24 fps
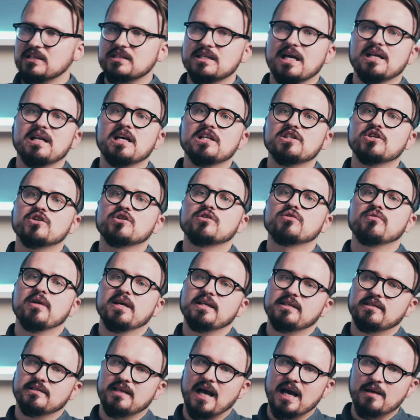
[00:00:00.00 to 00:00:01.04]
is another
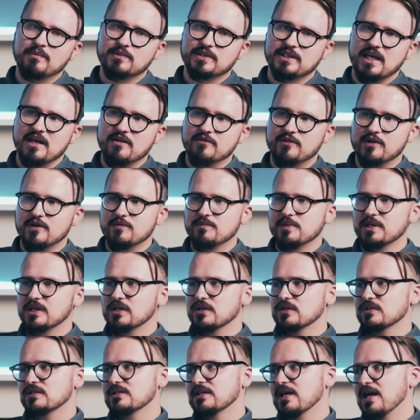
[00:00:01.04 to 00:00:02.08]
great time saver
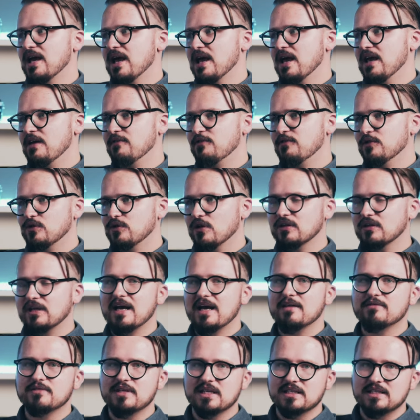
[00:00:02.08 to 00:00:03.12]
because if you don't
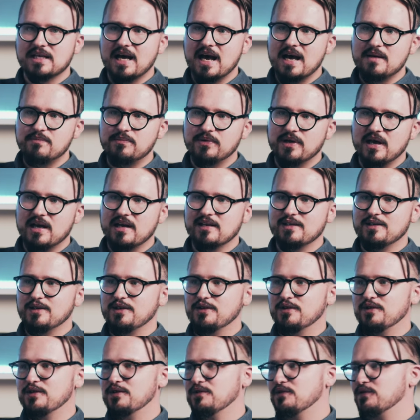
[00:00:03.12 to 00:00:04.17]
have that app and
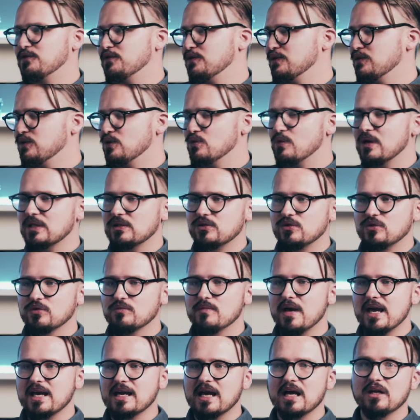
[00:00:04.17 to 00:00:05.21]
if you want to
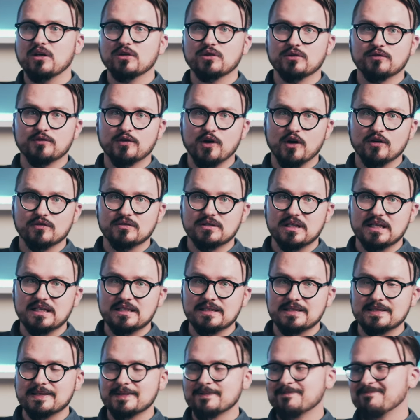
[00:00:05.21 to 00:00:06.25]
make a lot of
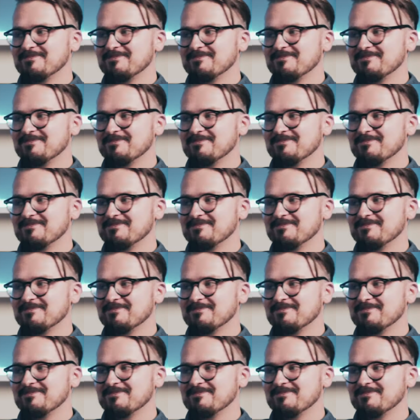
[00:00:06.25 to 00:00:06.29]
content,